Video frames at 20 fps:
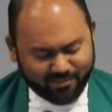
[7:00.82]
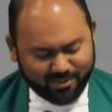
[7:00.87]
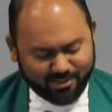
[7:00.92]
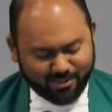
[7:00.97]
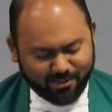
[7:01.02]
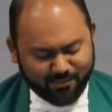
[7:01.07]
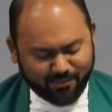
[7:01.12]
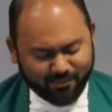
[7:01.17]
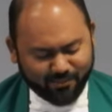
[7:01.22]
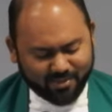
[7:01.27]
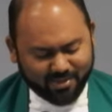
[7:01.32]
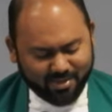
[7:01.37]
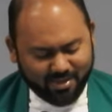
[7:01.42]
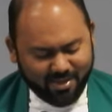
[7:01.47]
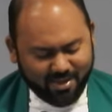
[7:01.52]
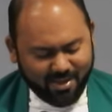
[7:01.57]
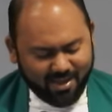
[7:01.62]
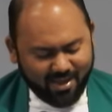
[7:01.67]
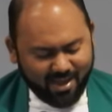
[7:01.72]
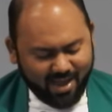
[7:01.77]
You know,
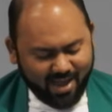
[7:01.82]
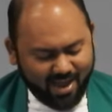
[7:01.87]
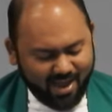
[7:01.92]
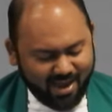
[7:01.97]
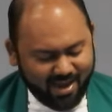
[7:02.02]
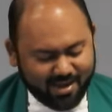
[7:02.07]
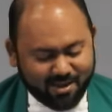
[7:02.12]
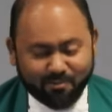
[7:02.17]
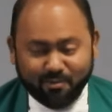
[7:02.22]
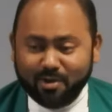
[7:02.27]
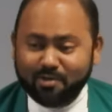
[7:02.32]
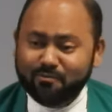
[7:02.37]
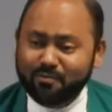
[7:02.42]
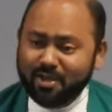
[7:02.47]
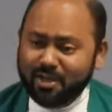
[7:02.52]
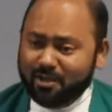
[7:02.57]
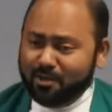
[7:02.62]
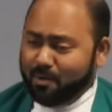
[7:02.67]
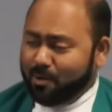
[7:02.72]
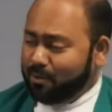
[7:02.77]
and when
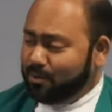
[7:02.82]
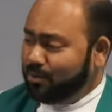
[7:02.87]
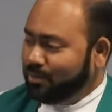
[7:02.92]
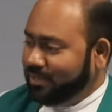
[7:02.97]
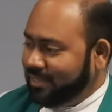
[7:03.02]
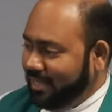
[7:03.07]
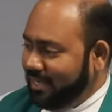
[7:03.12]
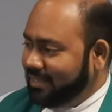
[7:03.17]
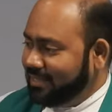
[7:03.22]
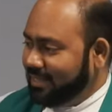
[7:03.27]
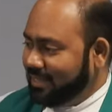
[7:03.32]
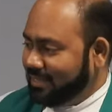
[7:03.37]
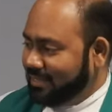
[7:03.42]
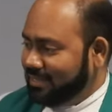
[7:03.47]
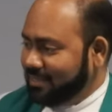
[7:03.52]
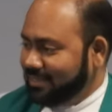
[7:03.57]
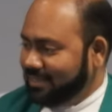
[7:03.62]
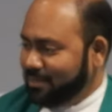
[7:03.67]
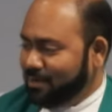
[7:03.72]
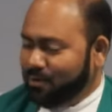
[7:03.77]
we go to
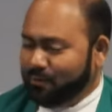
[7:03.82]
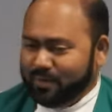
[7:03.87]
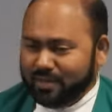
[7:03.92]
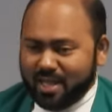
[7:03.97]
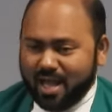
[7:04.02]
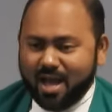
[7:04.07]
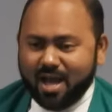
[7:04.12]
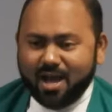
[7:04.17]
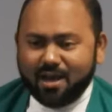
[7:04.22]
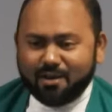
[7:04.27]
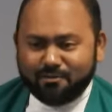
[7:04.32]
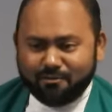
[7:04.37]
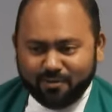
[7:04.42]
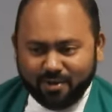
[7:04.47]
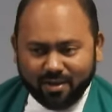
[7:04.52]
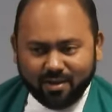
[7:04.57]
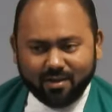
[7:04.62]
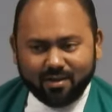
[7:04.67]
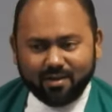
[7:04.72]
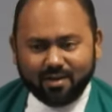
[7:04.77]
Jesus, you know, with our
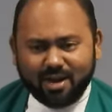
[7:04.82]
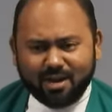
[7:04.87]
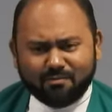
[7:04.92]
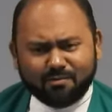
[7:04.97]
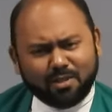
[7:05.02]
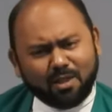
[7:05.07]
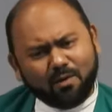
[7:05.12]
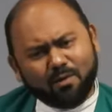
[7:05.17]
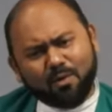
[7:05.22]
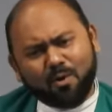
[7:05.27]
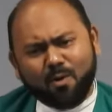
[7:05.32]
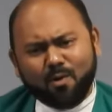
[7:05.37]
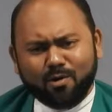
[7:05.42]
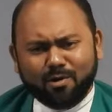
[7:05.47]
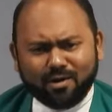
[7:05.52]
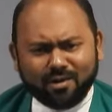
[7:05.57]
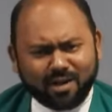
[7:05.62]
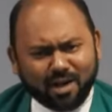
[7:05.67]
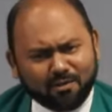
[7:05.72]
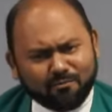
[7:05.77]
fear and with our
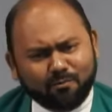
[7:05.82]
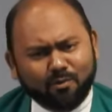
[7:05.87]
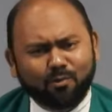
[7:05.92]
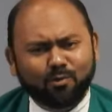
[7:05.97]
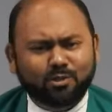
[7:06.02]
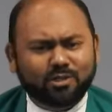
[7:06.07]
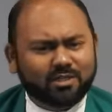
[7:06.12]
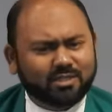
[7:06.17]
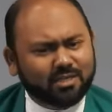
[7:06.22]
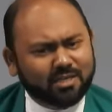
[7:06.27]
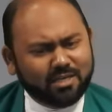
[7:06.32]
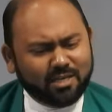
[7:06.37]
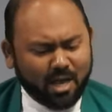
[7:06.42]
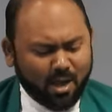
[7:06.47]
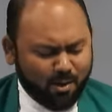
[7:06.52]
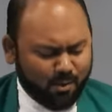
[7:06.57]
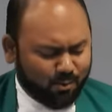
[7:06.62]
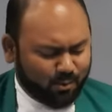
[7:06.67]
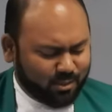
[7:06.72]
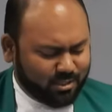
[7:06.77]
own confusions and
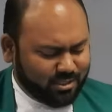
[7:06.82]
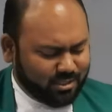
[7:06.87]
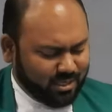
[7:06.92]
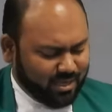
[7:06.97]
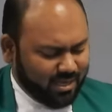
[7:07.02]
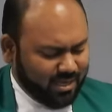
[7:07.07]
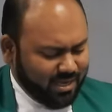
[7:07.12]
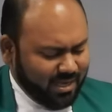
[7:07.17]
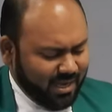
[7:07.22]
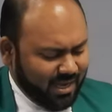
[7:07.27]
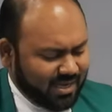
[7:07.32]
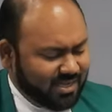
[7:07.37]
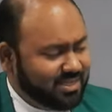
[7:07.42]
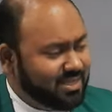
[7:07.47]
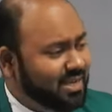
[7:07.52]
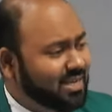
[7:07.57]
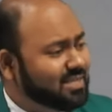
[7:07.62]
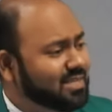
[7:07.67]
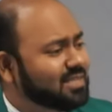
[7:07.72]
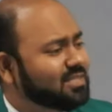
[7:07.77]
doubts, and
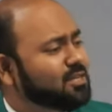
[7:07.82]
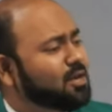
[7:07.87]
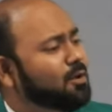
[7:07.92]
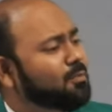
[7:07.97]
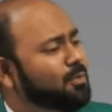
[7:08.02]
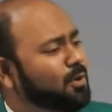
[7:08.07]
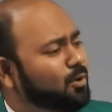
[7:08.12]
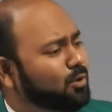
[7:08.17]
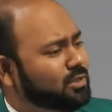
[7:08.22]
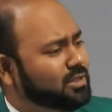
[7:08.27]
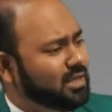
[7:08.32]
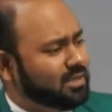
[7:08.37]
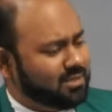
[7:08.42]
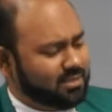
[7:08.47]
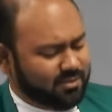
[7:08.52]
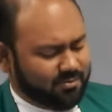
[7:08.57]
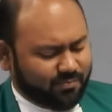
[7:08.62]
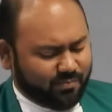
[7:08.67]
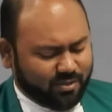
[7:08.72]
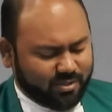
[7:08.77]
Jesus rebukes
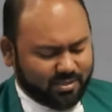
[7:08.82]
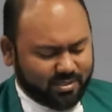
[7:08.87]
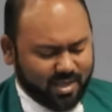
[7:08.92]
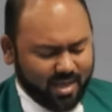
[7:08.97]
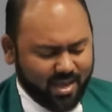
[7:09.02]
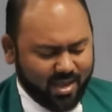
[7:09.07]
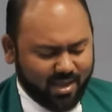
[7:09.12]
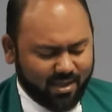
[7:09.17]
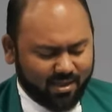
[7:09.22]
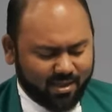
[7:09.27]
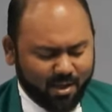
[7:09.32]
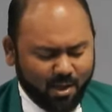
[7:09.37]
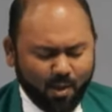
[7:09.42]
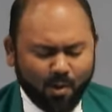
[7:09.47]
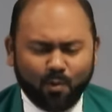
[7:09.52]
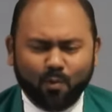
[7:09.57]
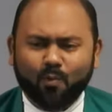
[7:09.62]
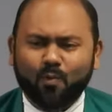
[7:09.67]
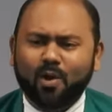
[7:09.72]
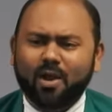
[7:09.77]
us, saying,
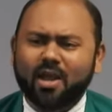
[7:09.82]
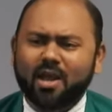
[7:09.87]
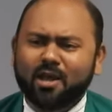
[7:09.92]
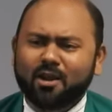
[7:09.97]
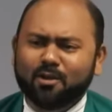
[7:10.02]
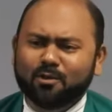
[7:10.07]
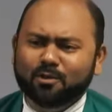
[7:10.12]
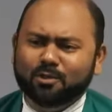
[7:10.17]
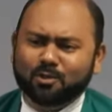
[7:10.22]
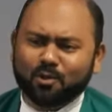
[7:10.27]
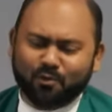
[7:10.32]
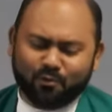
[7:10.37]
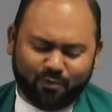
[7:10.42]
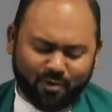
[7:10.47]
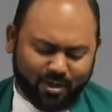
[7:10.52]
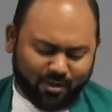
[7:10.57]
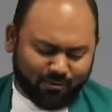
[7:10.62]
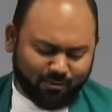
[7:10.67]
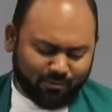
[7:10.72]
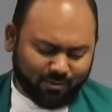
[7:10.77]
"Why are you so
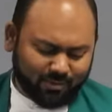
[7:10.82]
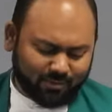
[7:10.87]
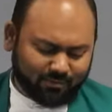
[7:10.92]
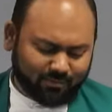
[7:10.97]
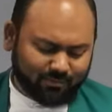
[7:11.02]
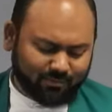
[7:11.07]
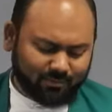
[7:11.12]
fearful?